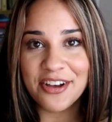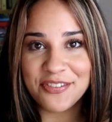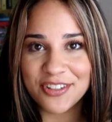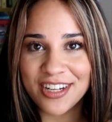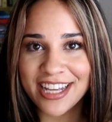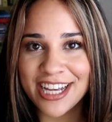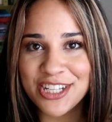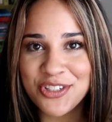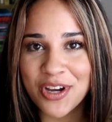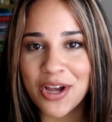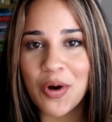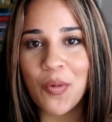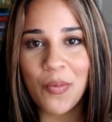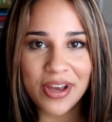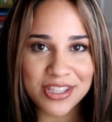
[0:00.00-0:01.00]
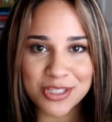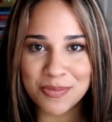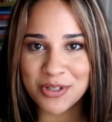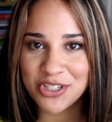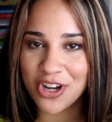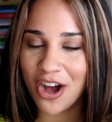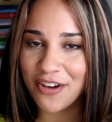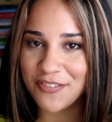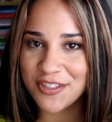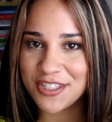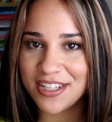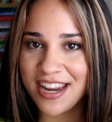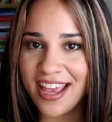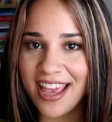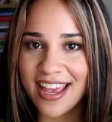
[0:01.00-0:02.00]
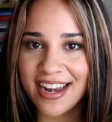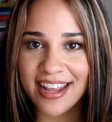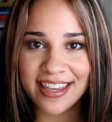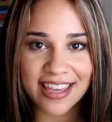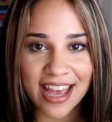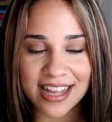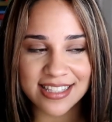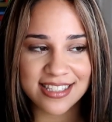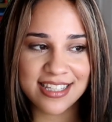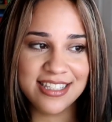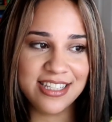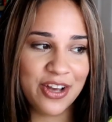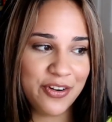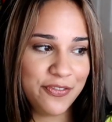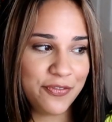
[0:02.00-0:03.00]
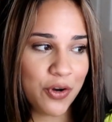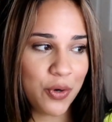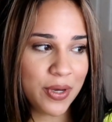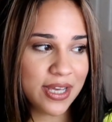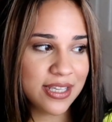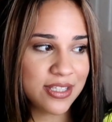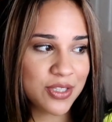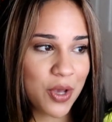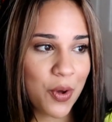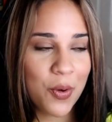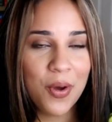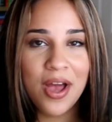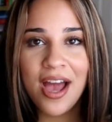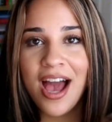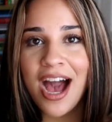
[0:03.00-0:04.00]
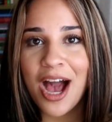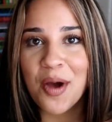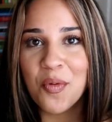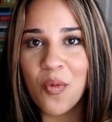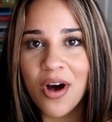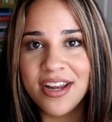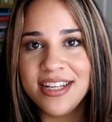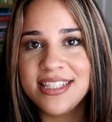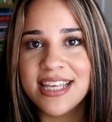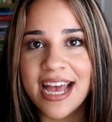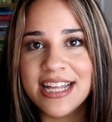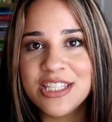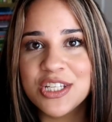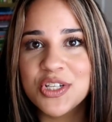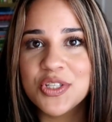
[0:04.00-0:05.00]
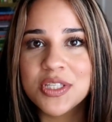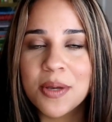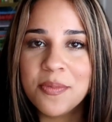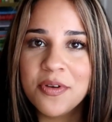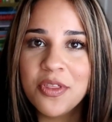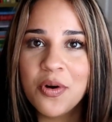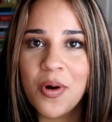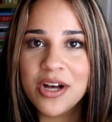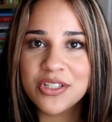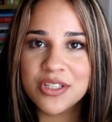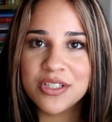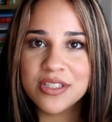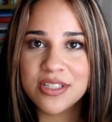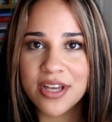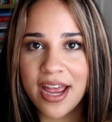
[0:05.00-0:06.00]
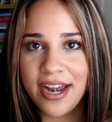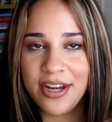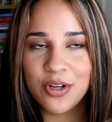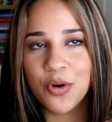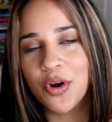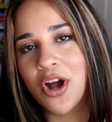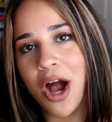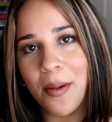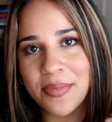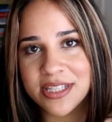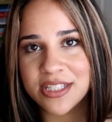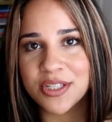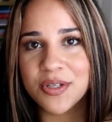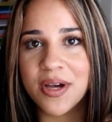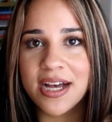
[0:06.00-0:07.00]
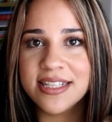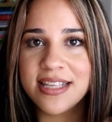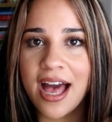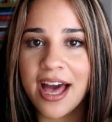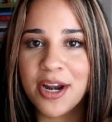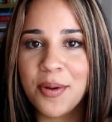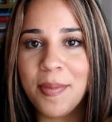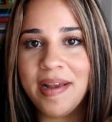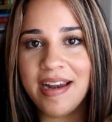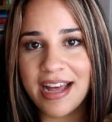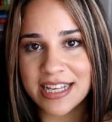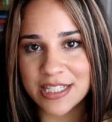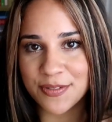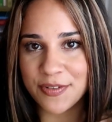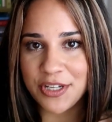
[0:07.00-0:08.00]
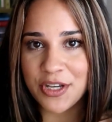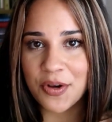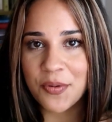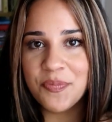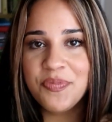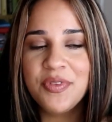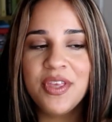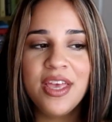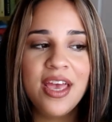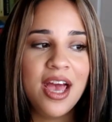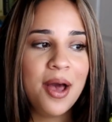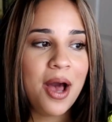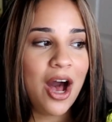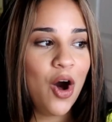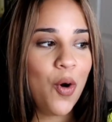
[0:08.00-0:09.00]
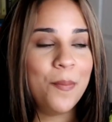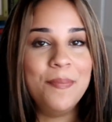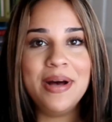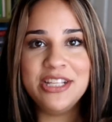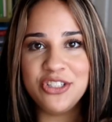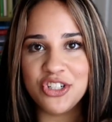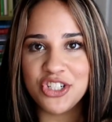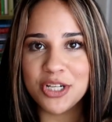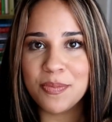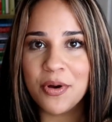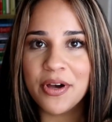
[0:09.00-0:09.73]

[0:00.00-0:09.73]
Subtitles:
I feel like I drank way too much coffee today and I can't sit down and focus, so I wanted to answer some of the questions or comments that you guys had on my last video. Oh, mentorship.